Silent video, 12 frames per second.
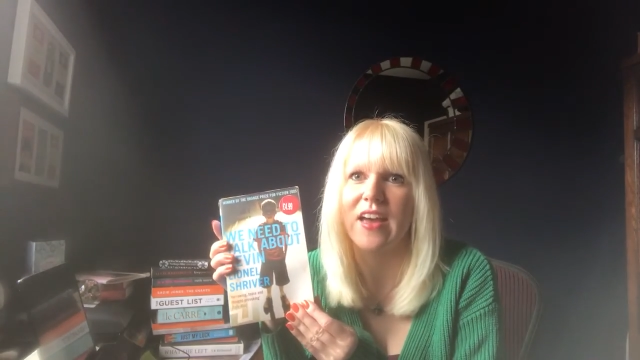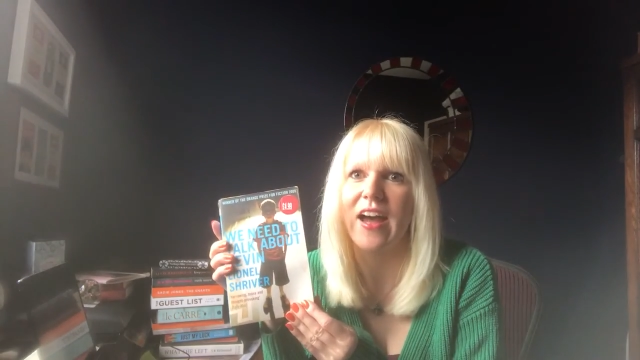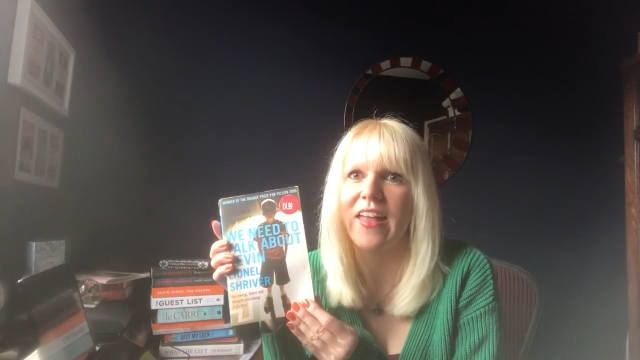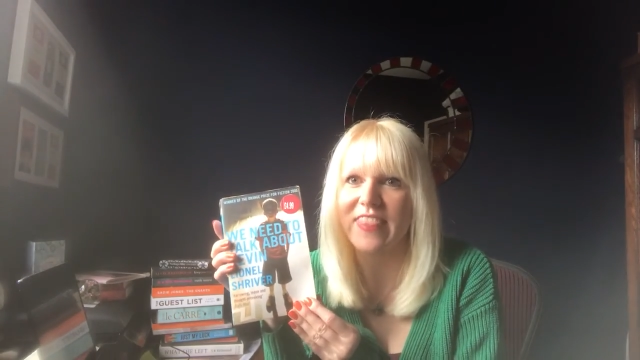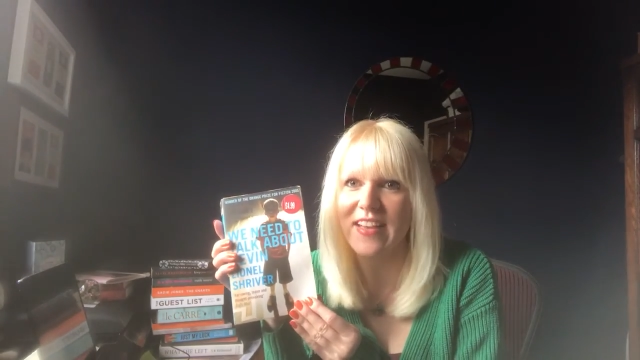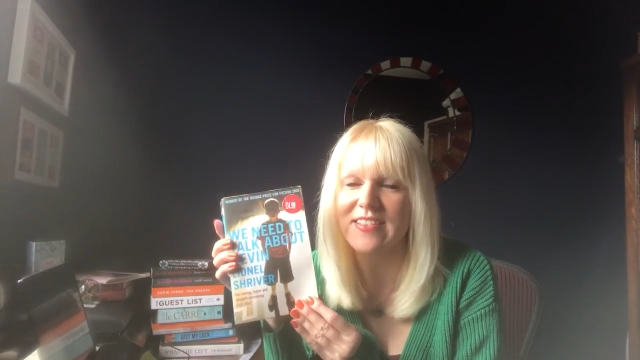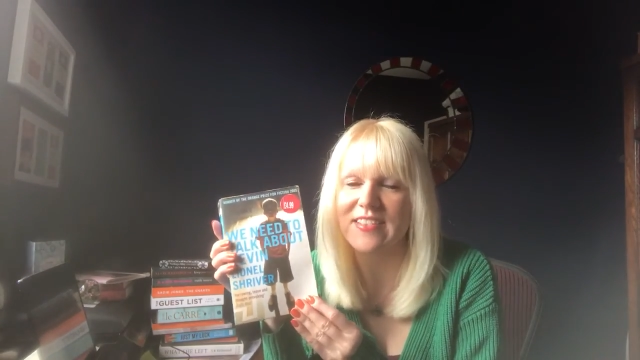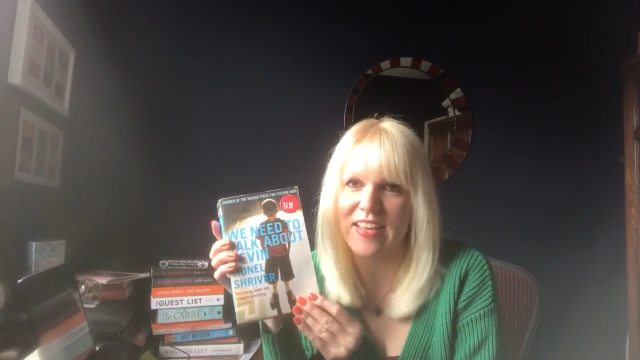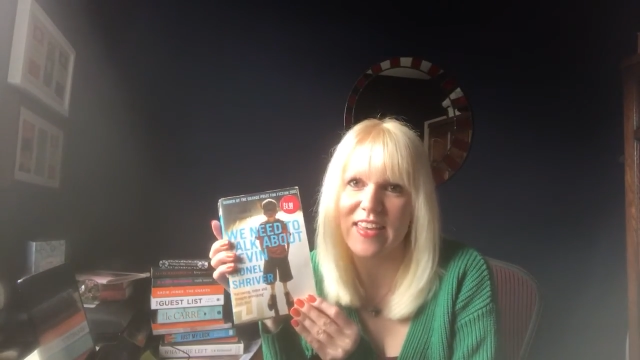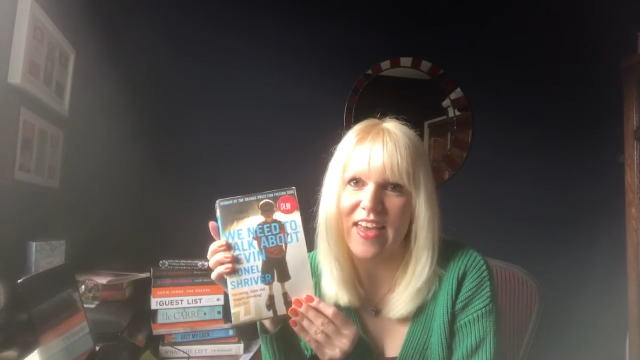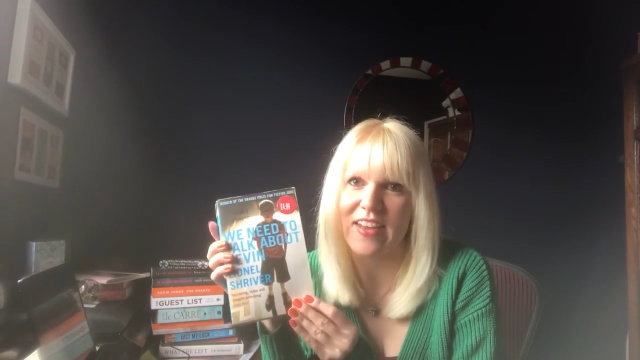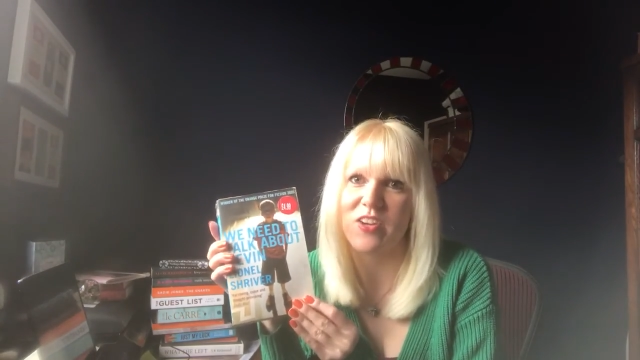And that's,
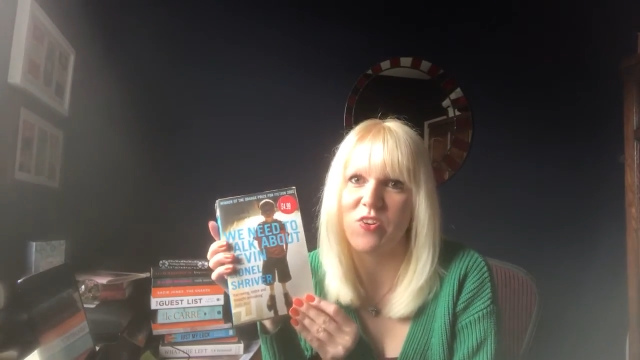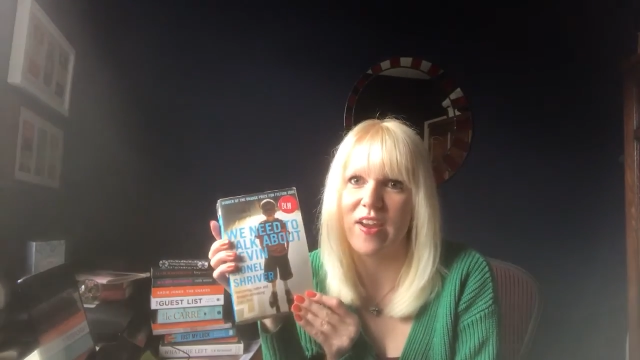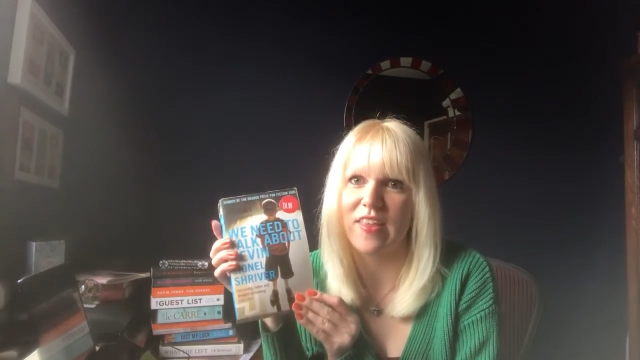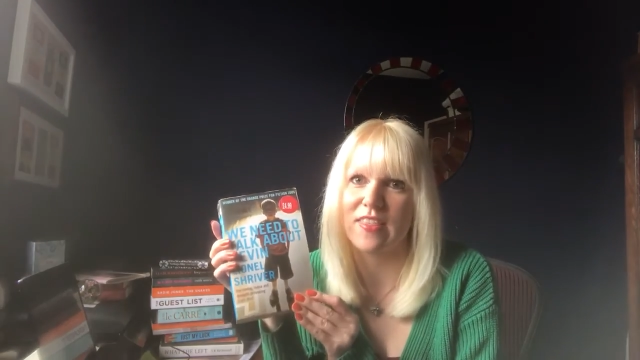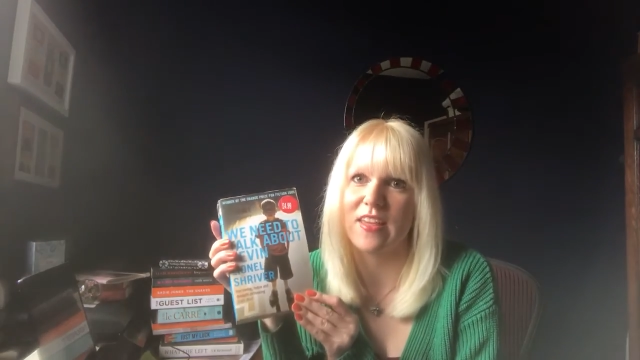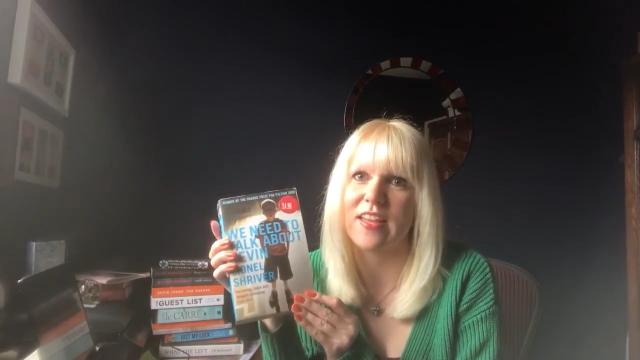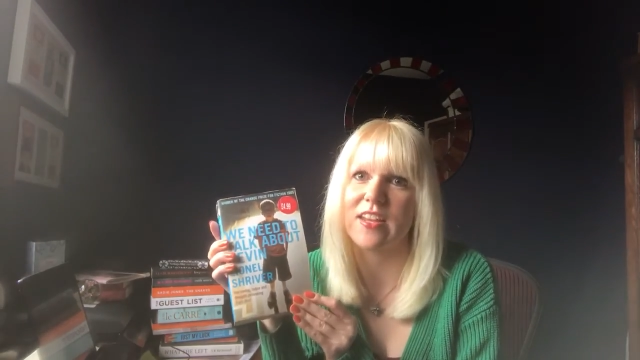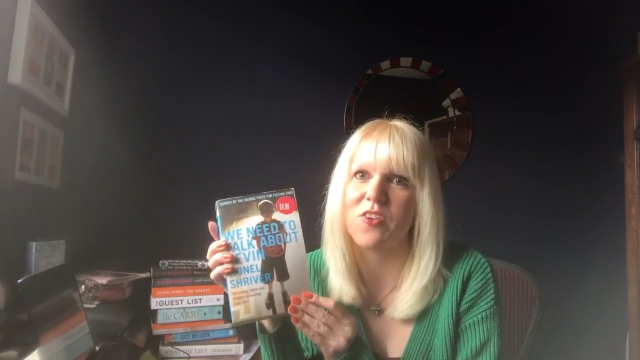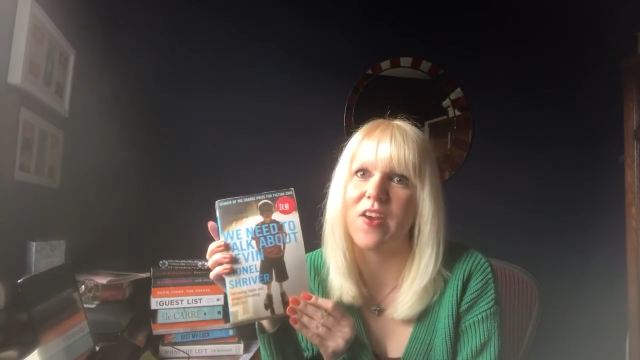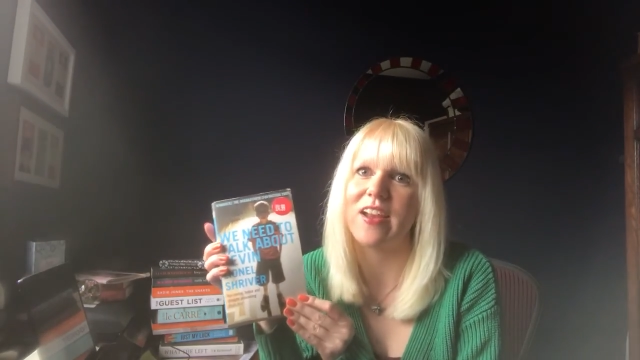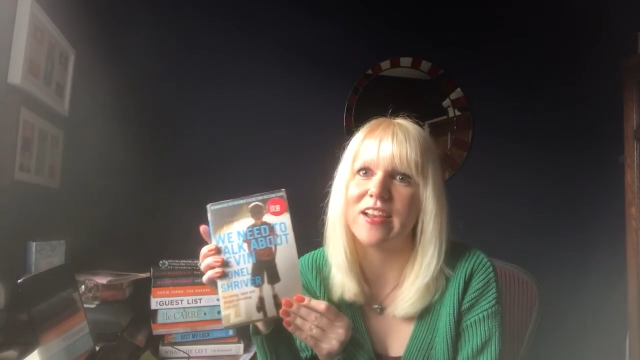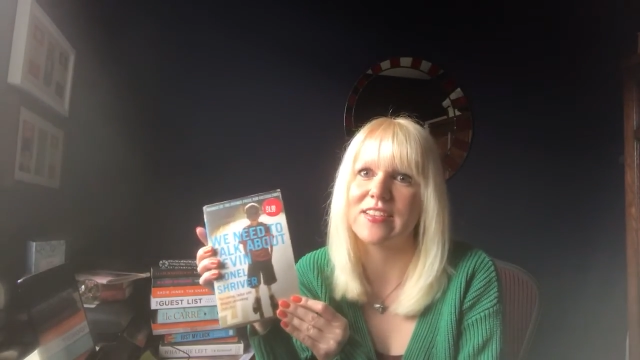again, a great thing and a
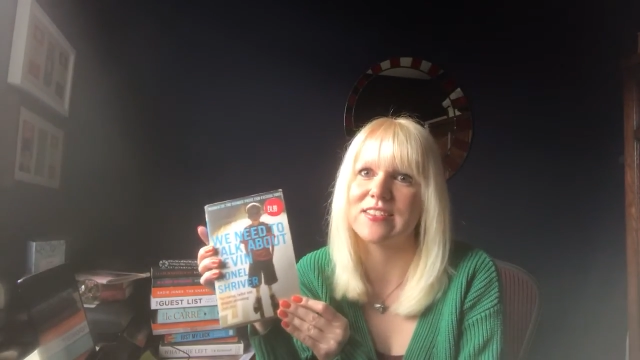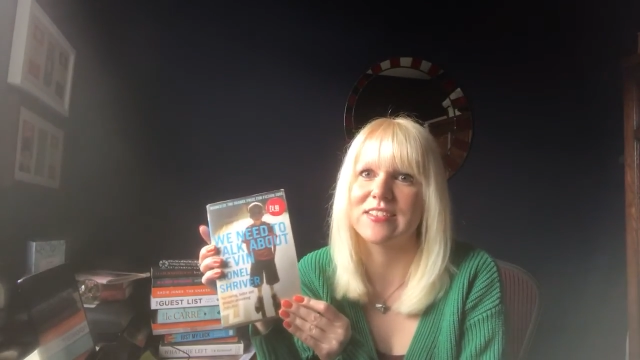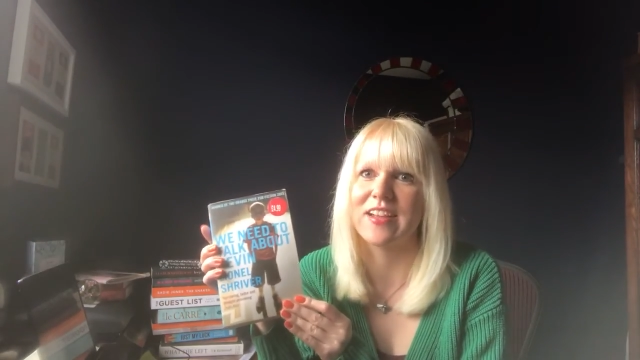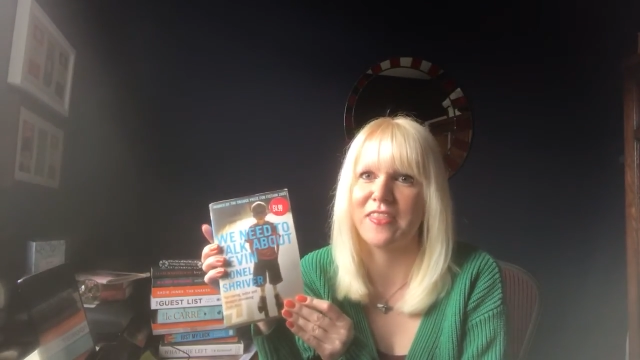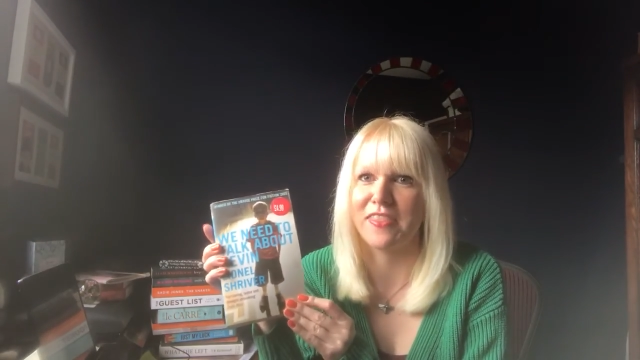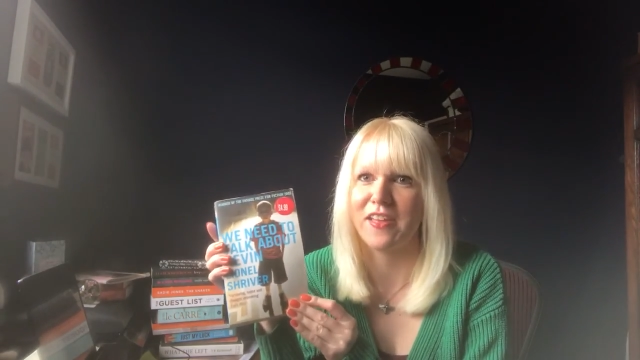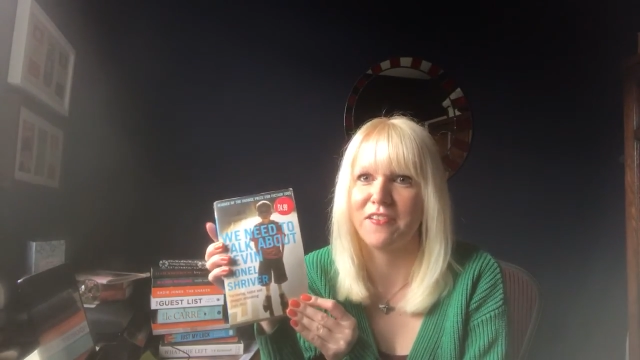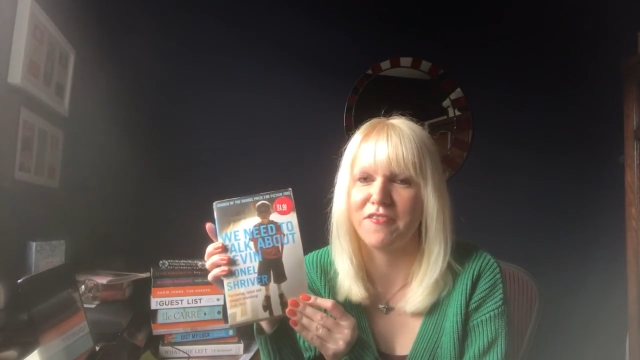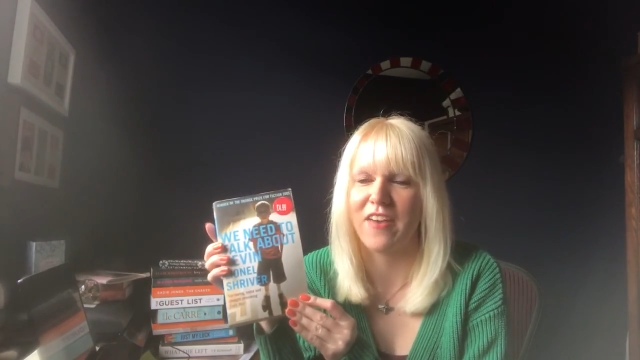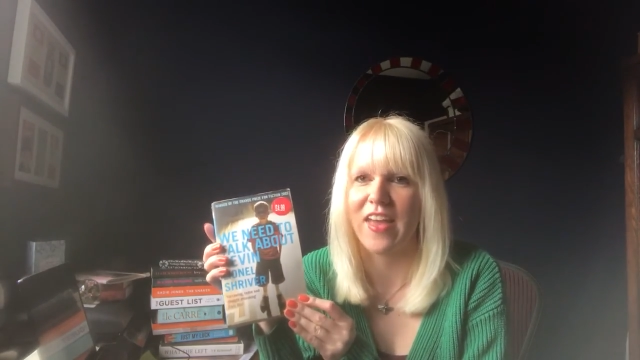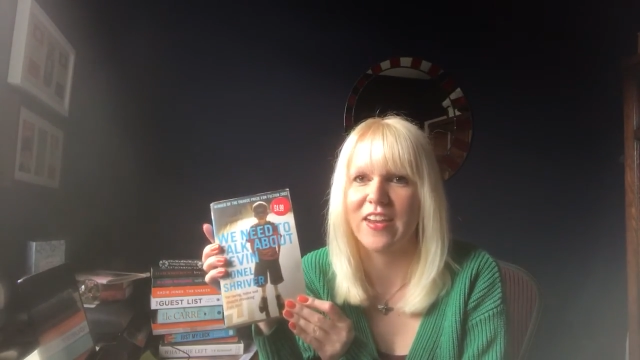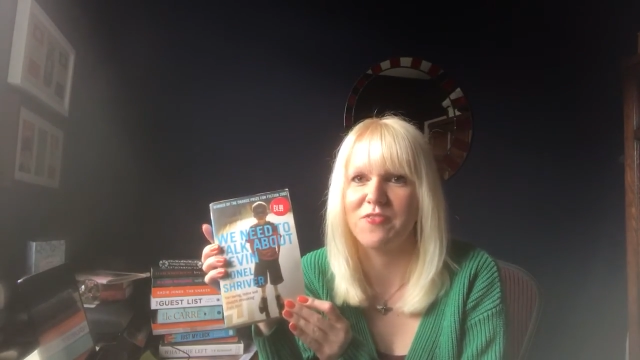great lesson, I think,
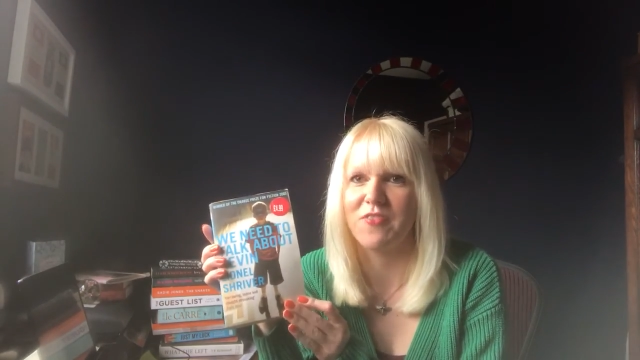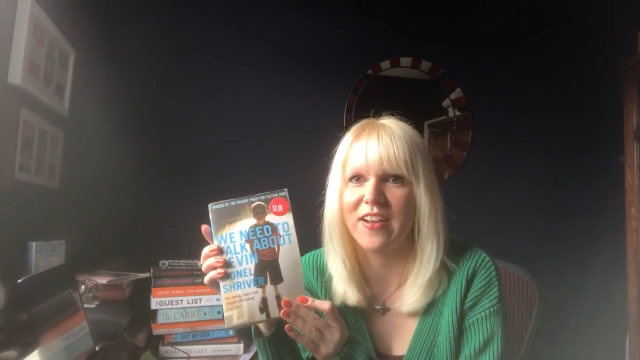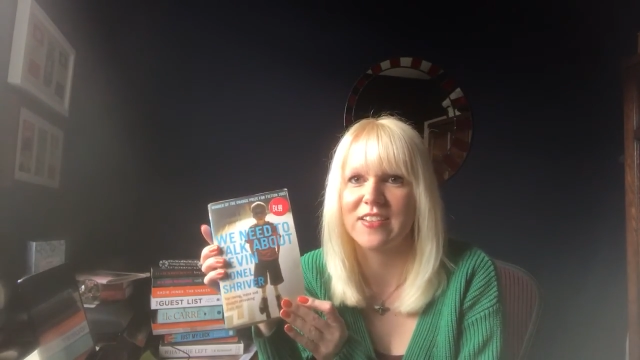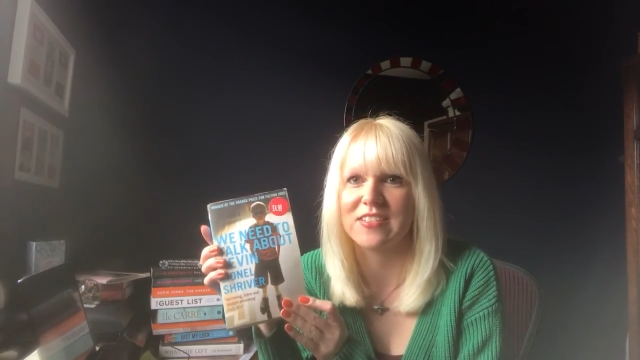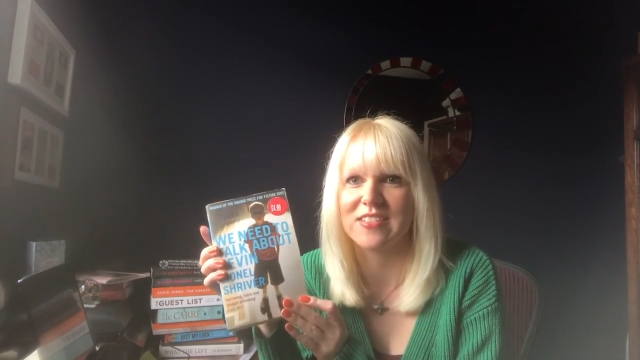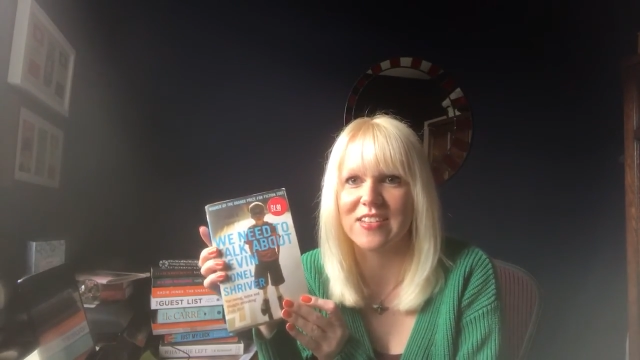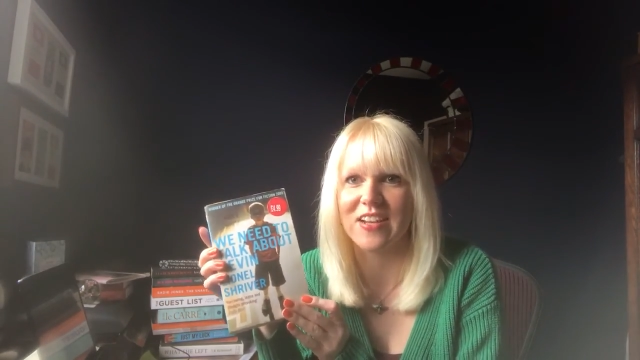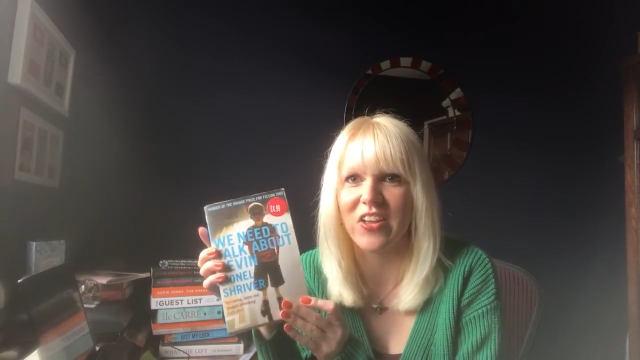for any writer to